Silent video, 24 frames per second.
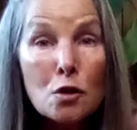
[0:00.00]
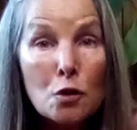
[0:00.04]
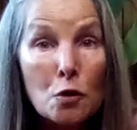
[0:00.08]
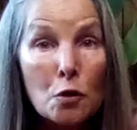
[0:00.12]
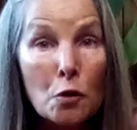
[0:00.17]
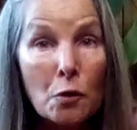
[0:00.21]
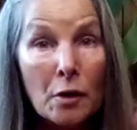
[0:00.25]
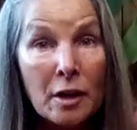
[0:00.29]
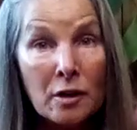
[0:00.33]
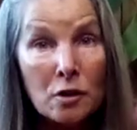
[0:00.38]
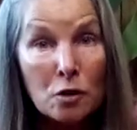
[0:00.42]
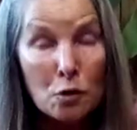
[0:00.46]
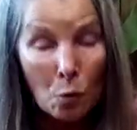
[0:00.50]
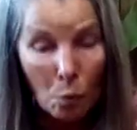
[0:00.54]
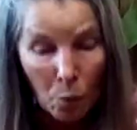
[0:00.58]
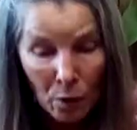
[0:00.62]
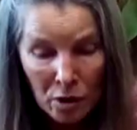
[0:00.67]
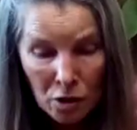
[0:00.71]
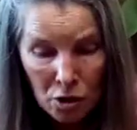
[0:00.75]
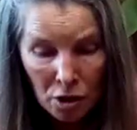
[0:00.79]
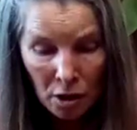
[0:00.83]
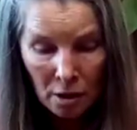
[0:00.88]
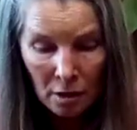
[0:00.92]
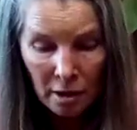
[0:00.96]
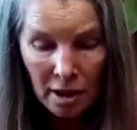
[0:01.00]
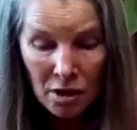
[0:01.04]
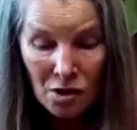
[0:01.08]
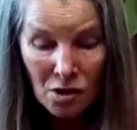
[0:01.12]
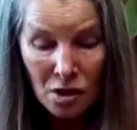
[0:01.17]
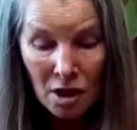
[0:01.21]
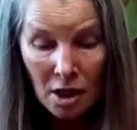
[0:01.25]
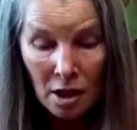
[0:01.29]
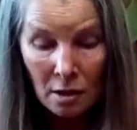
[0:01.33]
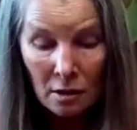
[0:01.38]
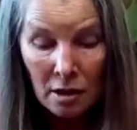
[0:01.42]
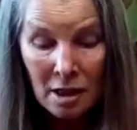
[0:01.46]
to your intuition,
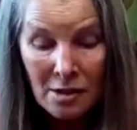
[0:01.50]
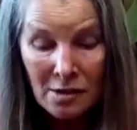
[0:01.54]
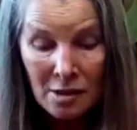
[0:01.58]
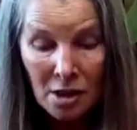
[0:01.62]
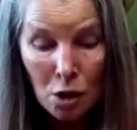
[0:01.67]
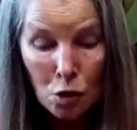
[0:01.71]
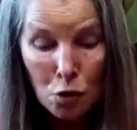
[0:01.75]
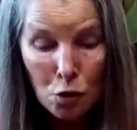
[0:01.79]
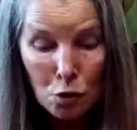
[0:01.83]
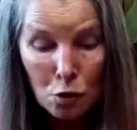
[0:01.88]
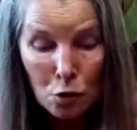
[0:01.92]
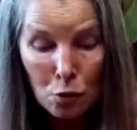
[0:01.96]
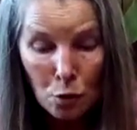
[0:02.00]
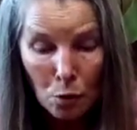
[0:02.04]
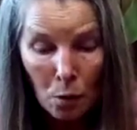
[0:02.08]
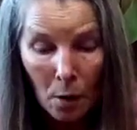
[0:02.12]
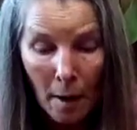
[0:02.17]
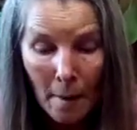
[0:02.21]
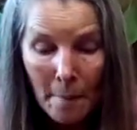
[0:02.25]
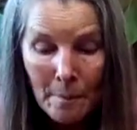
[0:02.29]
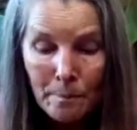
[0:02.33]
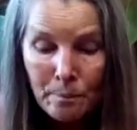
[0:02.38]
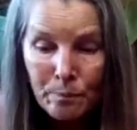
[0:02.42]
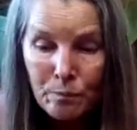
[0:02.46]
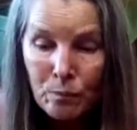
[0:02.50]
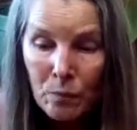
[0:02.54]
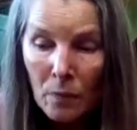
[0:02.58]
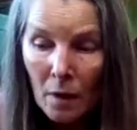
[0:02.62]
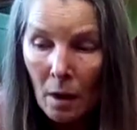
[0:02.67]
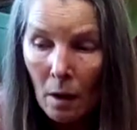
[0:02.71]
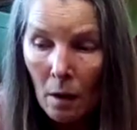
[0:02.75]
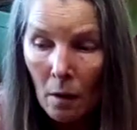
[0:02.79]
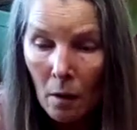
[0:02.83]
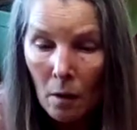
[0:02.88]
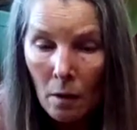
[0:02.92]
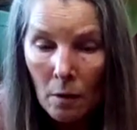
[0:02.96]
listening to
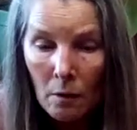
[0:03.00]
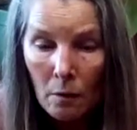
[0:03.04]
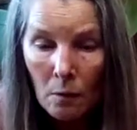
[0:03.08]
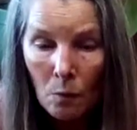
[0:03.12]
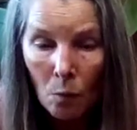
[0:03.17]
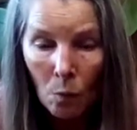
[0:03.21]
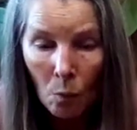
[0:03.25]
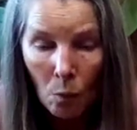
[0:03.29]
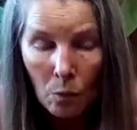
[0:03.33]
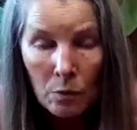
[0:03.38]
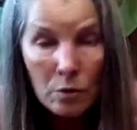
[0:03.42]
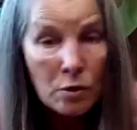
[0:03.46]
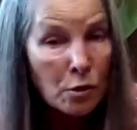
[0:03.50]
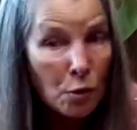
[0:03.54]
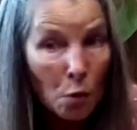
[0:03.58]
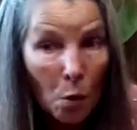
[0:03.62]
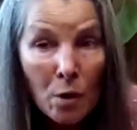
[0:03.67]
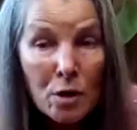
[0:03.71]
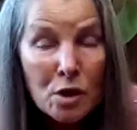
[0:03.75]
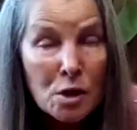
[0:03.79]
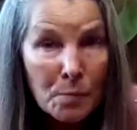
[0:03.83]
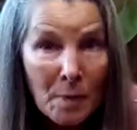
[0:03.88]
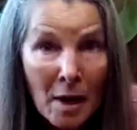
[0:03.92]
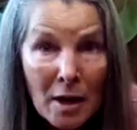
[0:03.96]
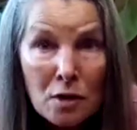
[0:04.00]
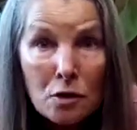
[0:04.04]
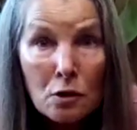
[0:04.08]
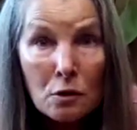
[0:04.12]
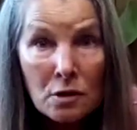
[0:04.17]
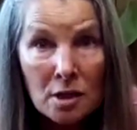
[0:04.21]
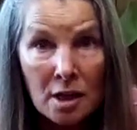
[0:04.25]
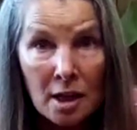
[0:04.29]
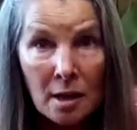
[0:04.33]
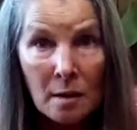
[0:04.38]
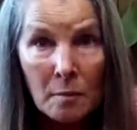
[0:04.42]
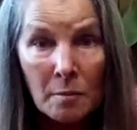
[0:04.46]
your
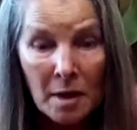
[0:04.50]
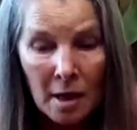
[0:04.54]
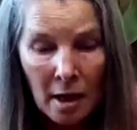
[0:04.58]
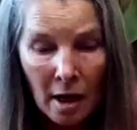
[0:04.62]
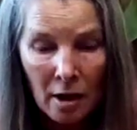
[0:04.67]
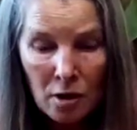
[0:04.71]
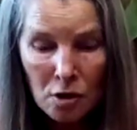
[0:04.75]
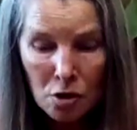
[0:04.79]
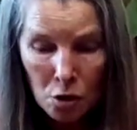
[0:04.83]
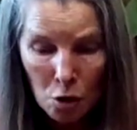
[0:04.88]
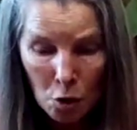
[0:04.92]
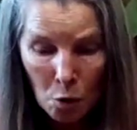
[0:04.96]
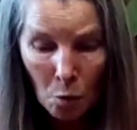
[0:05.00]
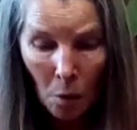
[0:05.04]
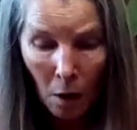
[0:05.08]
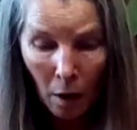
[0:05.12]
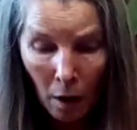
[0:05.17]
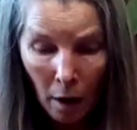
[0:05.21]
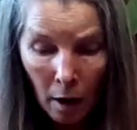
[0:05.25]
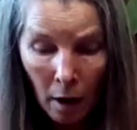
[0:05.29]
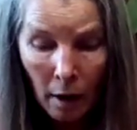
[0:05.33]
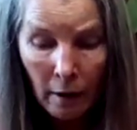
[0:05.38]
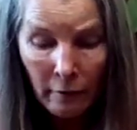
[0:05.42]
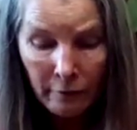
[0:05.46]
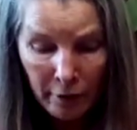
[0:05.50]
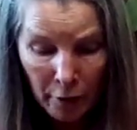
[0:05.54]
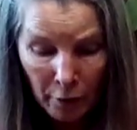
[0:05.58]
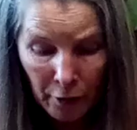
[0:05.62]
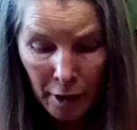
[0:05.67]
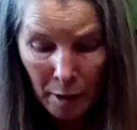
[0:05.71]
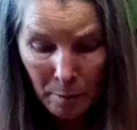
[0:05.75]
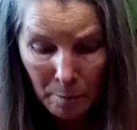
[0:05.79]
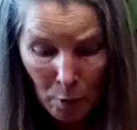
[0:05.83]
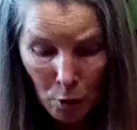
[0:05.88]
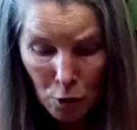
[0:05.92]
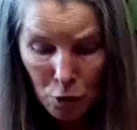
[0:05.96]
specialty, because you are a
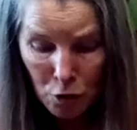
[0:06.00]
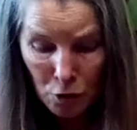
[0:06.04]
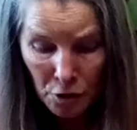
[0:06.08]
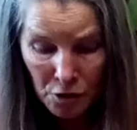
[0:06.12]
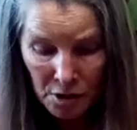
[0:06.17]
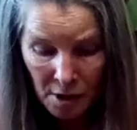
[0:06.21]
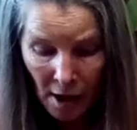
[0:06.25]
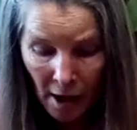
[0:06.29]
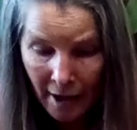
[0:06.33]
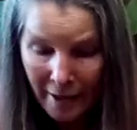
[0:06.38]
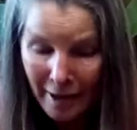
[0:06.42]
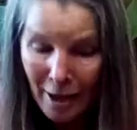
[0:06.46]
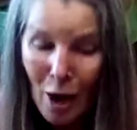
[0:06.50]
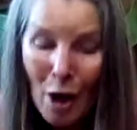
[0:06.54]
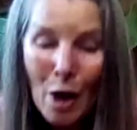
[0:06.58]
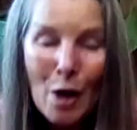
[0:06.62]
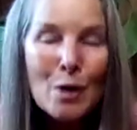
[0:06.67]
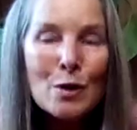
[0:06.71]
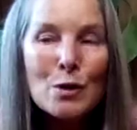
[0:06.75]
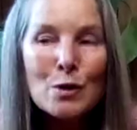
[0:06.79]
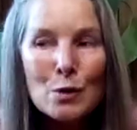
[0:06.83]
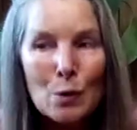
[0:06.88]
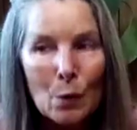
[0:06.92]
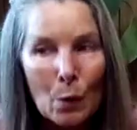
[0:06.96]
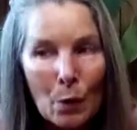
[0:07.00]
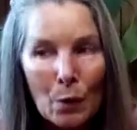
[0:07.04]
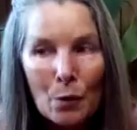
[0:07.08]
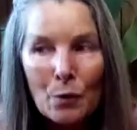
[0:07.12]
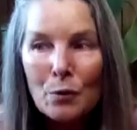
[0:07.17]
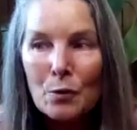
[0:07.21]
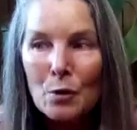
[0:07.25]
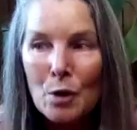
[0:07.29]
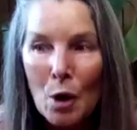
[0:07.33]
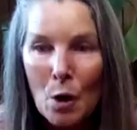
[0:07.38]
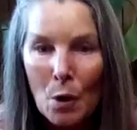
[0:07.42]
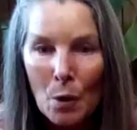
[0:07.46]
very emotional sign.
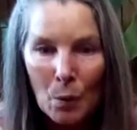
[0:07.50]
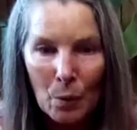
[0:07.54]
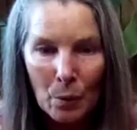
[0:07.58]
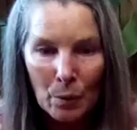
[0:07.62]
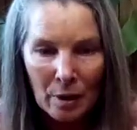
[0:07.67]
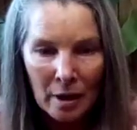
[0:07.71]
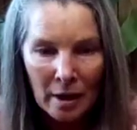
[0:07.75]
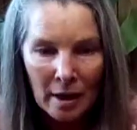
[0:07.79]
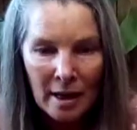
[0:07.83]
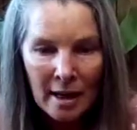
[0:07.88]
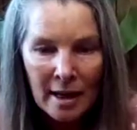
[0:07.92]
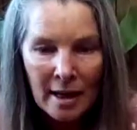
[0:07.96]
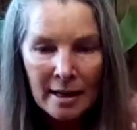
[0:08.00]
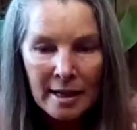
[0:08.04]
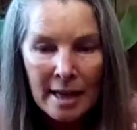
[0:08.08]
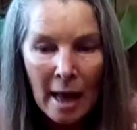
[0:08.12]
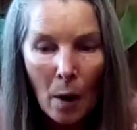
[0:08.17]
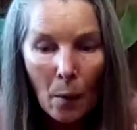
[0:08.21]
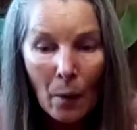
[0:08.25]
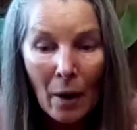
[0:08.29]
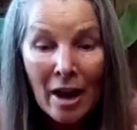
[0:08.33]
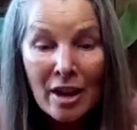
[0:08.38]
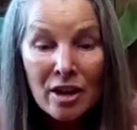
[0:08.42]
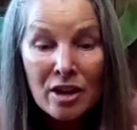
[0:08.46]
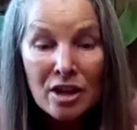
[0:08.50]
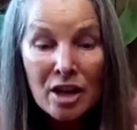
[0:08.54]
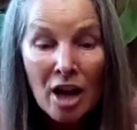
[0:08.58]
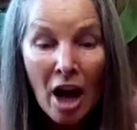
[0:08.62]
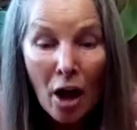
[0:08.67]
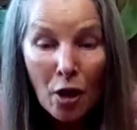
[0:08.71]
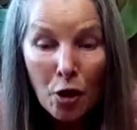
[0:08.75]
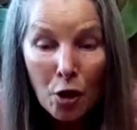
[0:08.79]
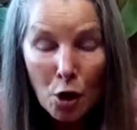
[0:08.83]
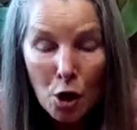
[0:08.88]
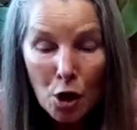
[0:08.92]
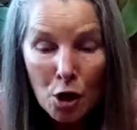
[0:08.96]
North Node. Now,
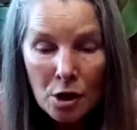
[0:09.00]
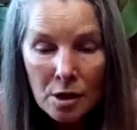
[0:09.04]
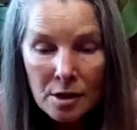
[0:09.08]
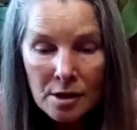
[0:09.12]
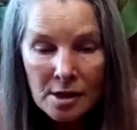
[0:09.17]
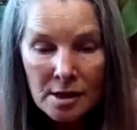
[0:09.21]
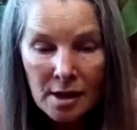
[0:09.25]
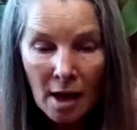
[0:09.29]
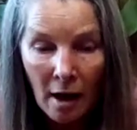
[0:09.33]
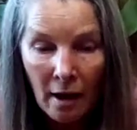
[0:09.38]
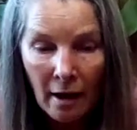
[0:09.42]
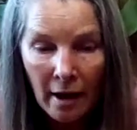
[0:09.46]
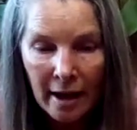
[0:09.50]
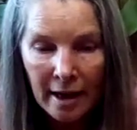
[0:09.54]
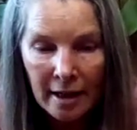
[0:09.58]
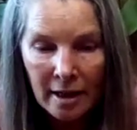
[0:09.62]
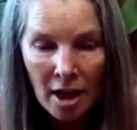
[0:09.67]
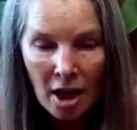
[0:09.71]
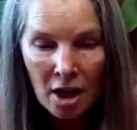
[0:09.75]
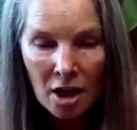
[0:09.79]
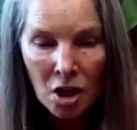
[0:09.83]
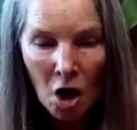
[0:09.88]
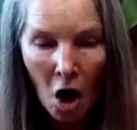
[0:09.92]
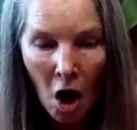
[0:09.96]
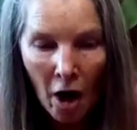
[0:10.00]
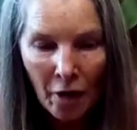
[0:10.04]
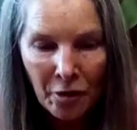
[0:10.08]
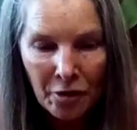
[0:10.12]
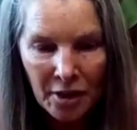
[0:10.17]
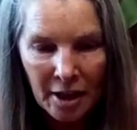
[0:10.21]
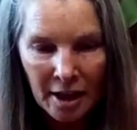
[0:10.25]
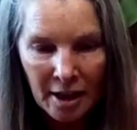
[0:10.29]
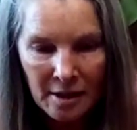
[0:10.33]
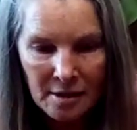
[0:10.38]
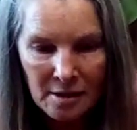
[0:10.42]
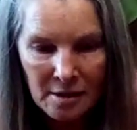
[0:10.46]
another sign got
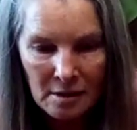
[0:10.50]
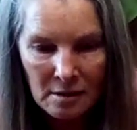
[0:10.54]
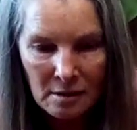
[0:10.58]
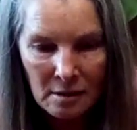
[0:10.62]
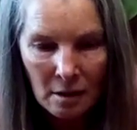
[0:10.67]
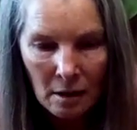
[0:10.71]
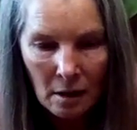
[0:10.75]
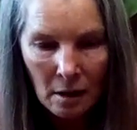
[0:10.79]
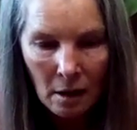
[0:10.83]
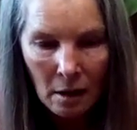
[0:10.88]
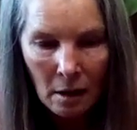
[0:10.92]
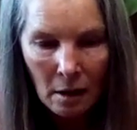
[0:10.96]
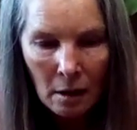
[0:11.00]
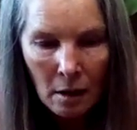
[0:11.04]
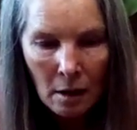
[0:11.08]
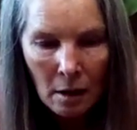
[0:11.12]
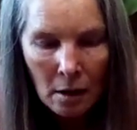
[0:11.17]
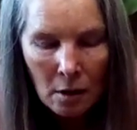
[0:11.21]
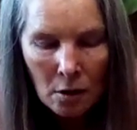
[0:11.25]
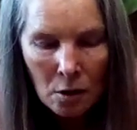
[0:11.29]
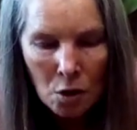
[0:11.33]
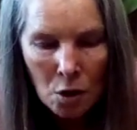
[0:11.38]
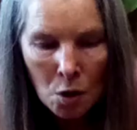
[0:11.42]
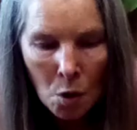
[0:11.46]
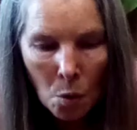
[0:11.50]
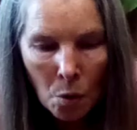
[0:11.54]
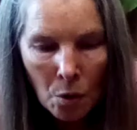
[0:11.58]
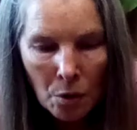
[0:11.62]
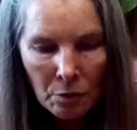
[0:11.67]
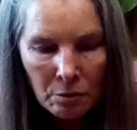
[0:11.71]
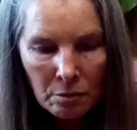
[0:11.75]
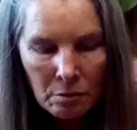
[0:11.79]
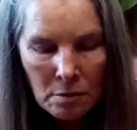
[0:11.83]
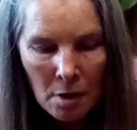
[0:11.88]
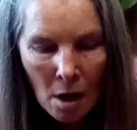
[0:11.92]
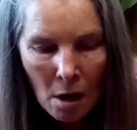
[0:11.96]
this.
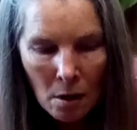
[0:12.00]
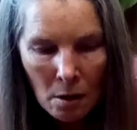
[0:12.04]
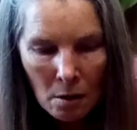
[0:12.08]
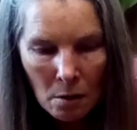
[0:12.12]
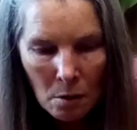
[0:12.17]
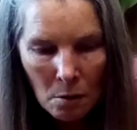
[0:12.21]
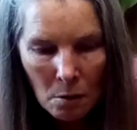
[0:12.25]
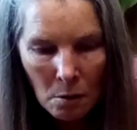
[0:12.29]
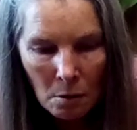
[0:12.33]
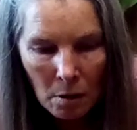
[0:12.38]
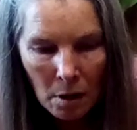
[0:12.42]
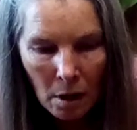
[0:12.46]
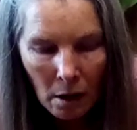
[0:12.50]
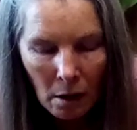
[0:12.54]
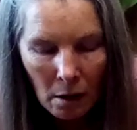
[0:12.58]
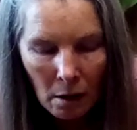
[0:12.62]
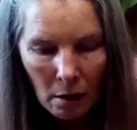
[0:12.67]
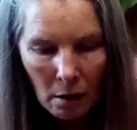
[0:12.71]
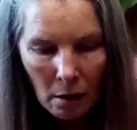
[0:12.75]
North Node.